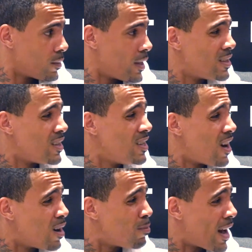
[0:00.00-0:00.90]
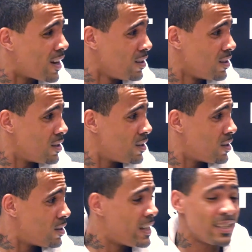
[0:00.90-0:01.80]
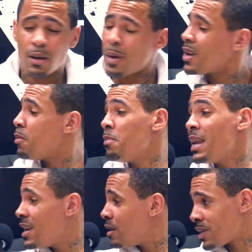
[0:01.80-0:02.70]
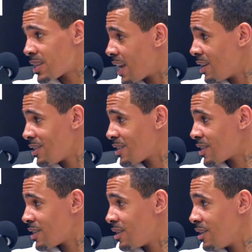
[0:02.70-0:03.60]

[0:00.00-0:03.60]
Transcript: he's a young man. He's going to make a million mistakes.